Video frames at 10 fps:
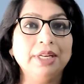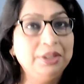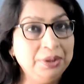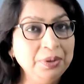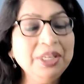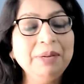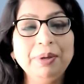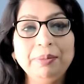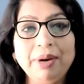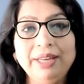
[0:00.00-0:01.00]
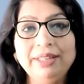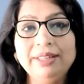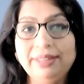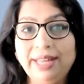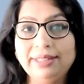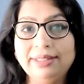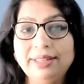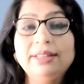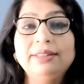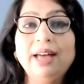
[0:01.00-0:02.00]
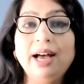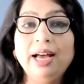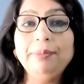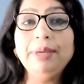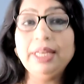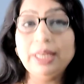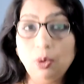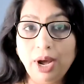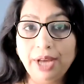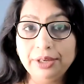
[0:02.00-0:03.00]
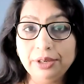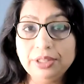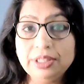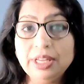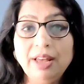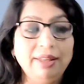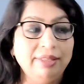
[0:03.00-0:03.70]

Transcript: Do keep in mind that the IB requires